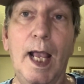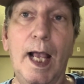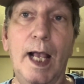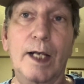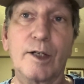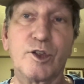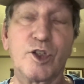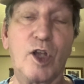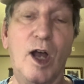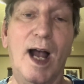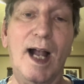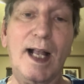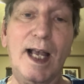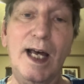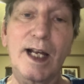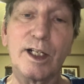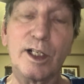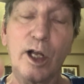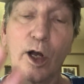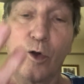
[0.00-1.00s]
So I
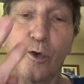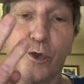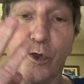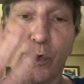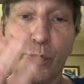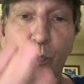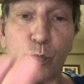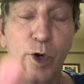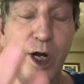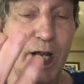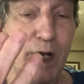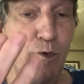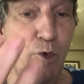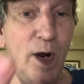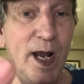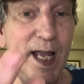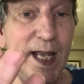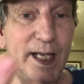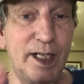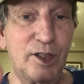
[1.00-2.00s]
got to go 3
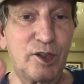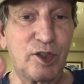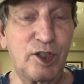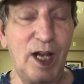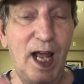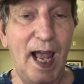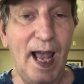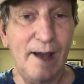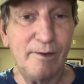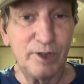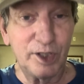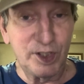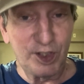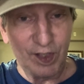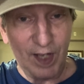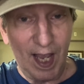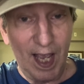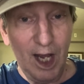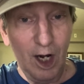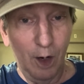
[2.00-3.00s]
weeks to have a
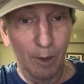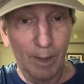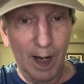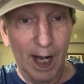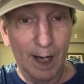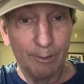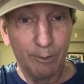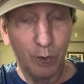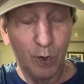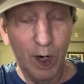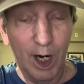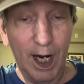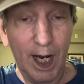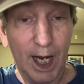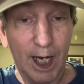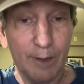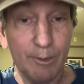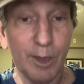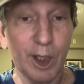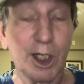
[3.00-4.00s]
scan on my
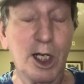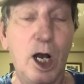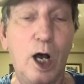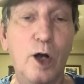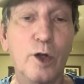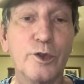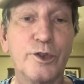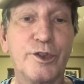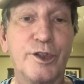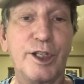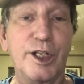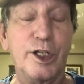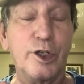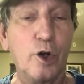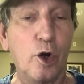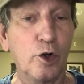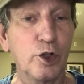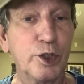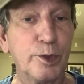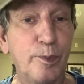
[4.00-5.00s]
brain because the
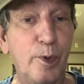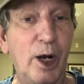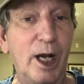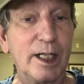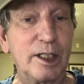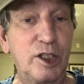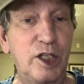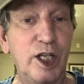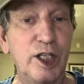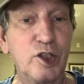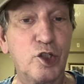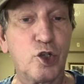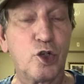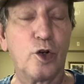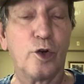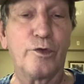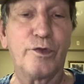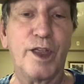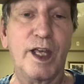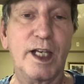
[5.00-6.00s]
nurse
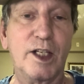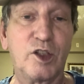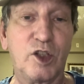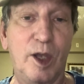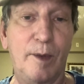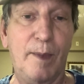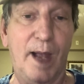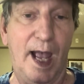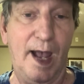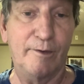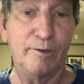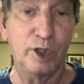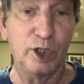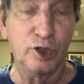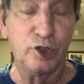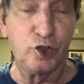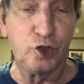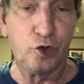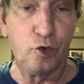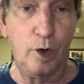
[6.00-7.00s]
practitioner thinks I'm having
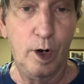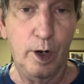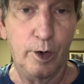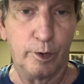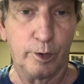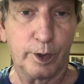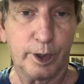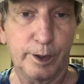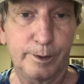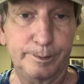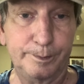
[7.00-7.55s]
a stroke.